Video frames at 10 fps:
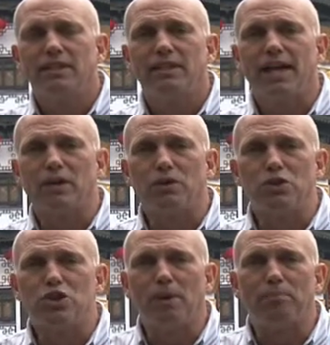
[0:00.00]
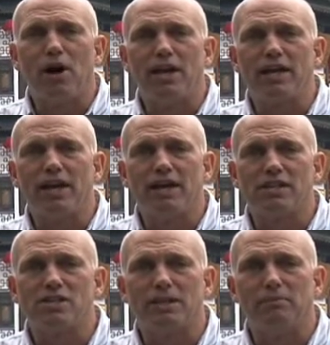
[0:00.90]
later we'll jump on
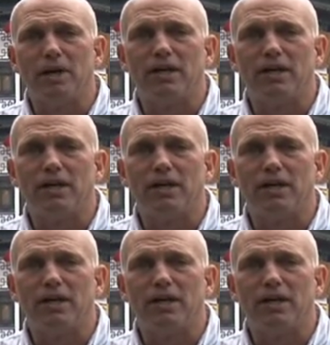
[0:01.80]
some